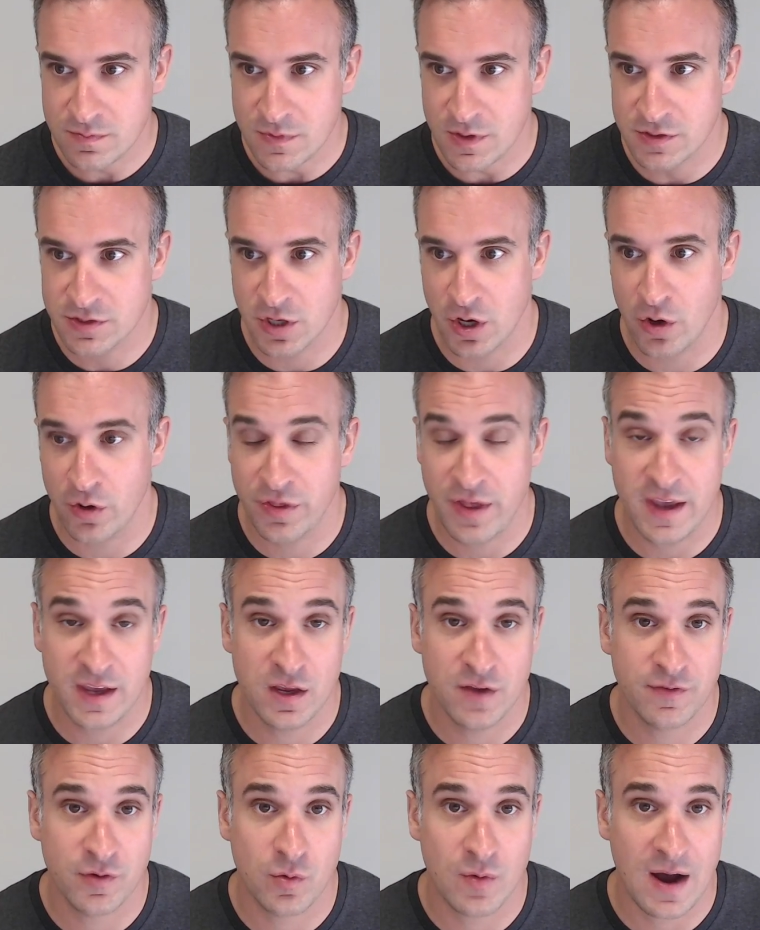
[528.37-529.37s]
So thank
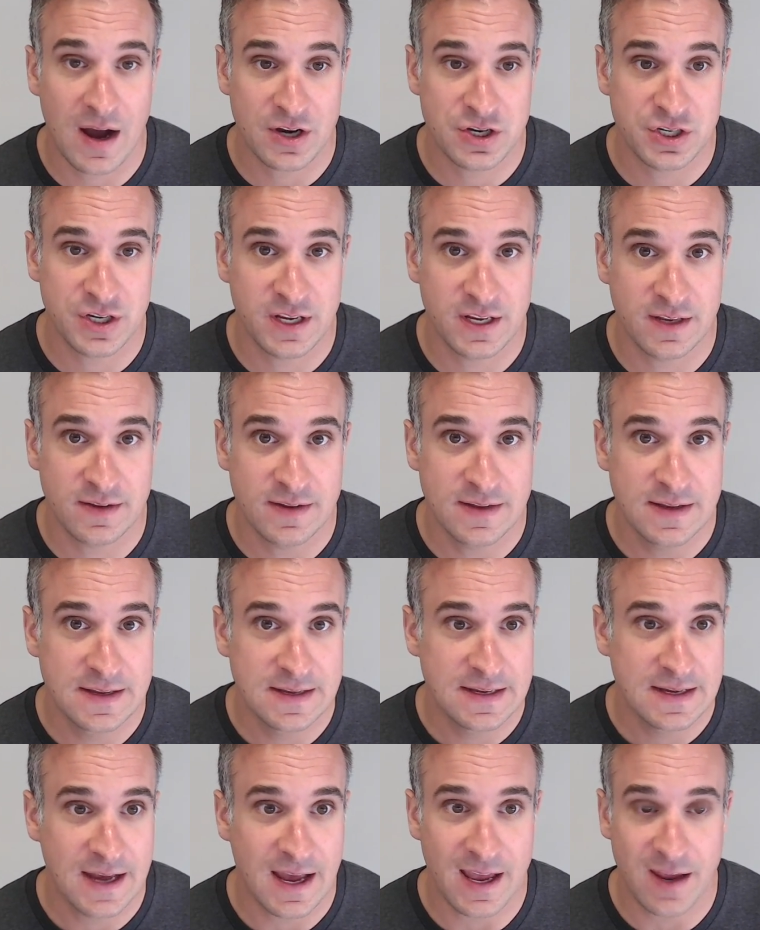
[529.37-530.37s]
you for watching.
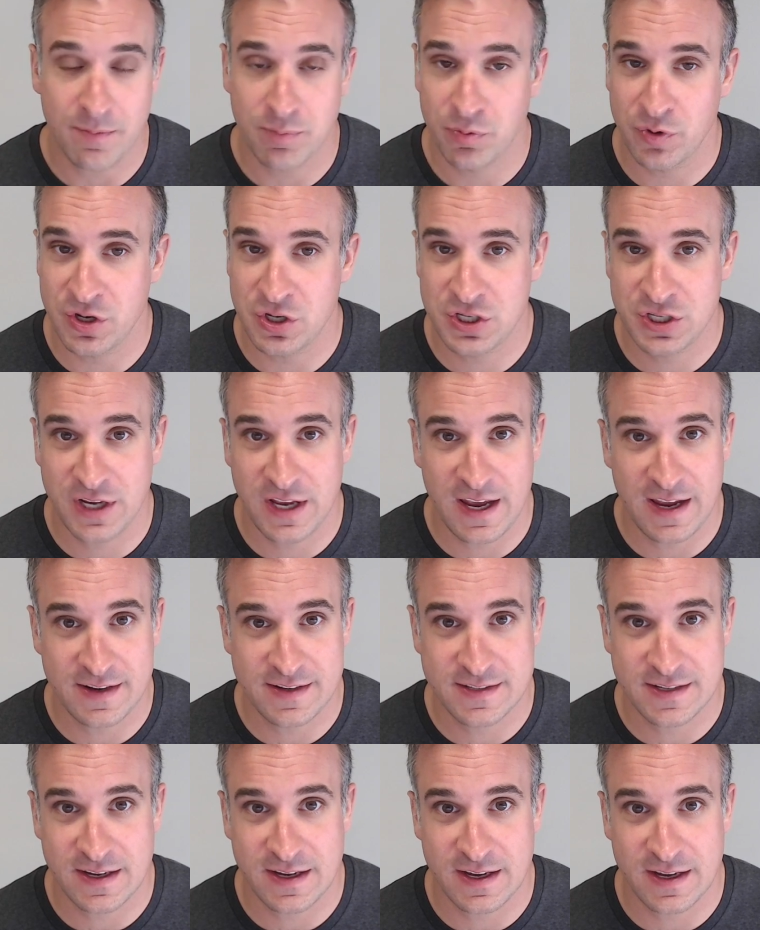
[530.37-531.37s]
I appreciate
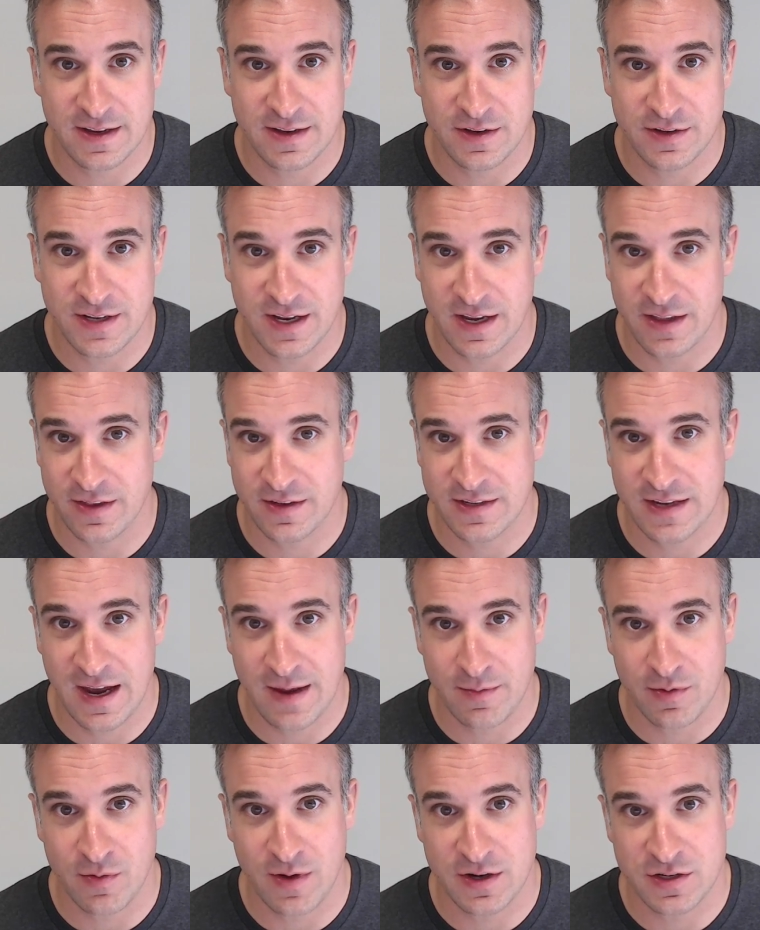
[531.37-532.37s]
you taking the time
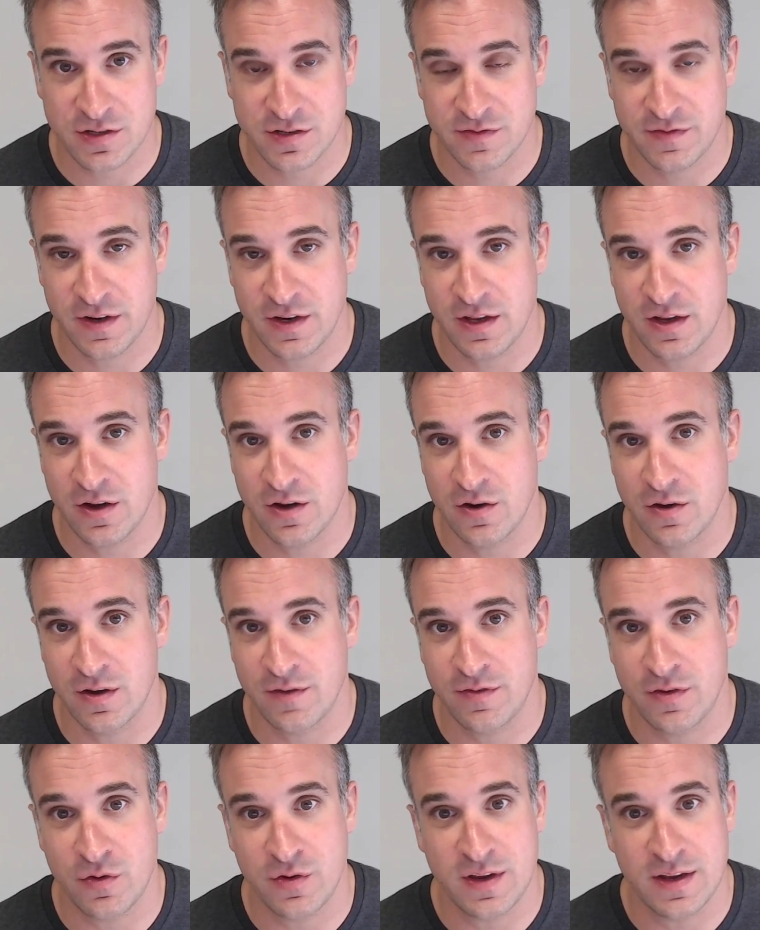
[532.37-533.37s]
to watch this video.
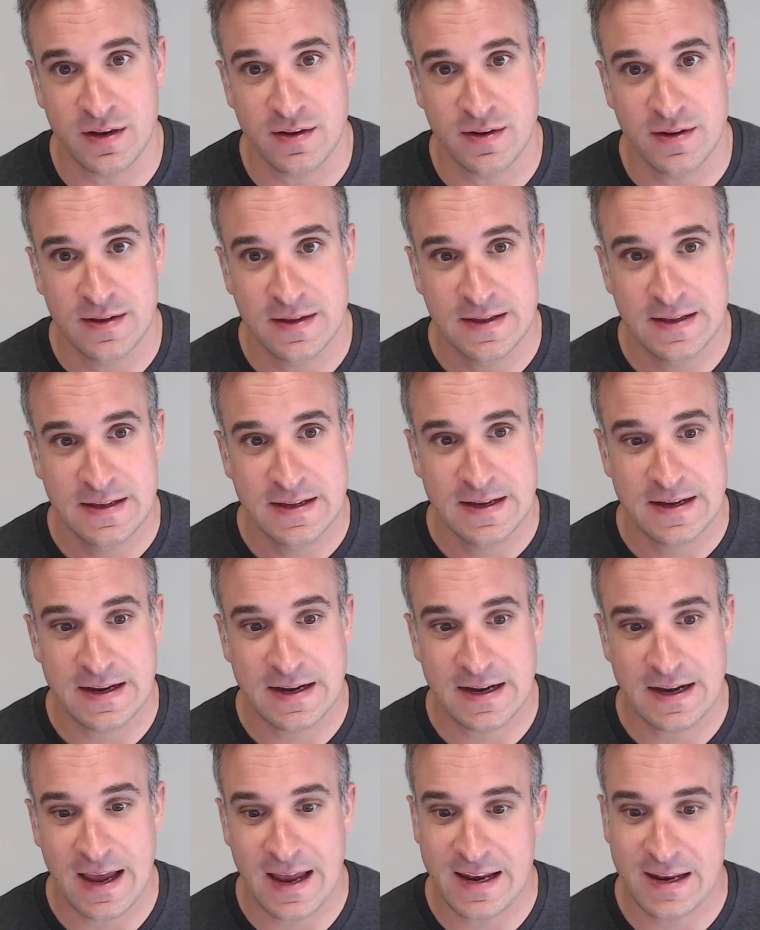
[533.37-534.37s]
If you need
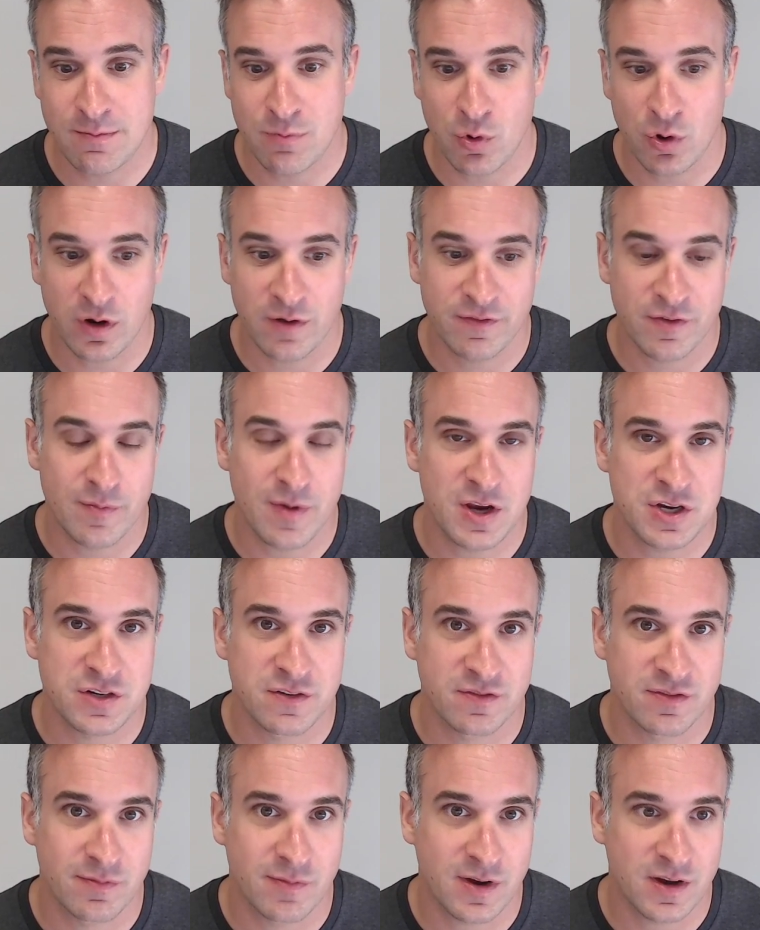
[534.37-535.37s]
any more information
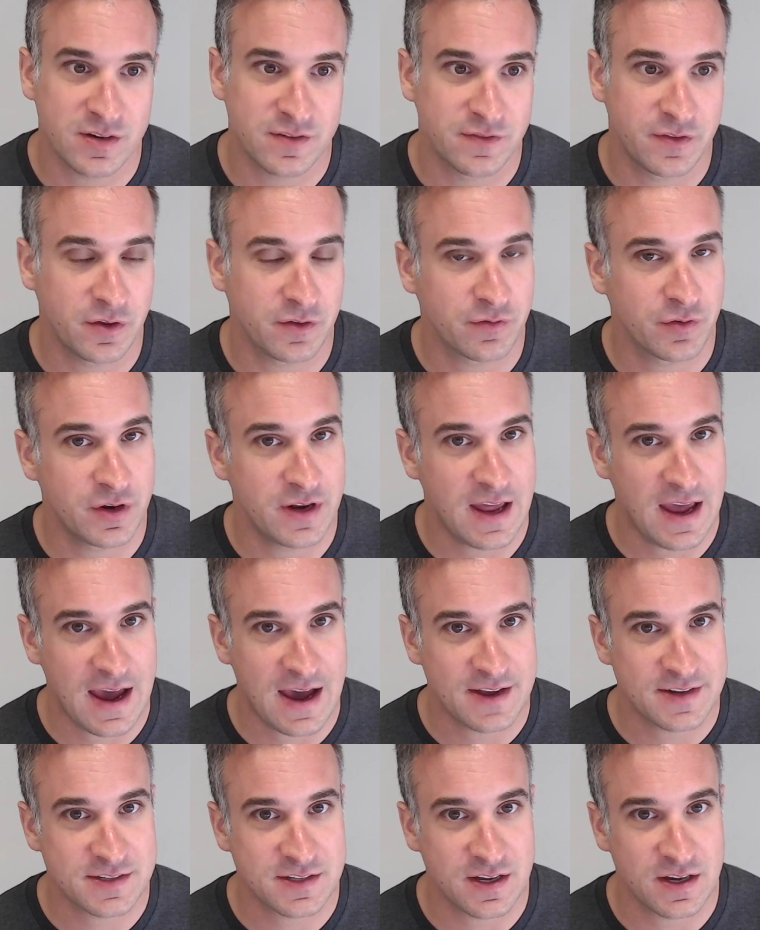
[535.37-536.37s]
from us, feel free to
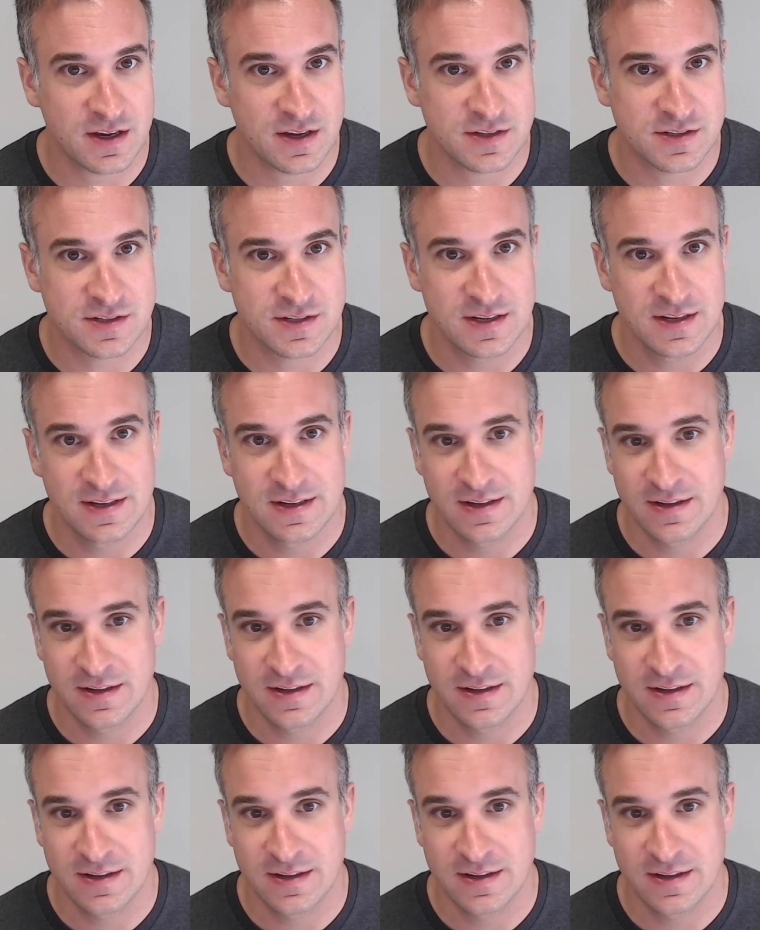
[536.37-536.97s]
ask us.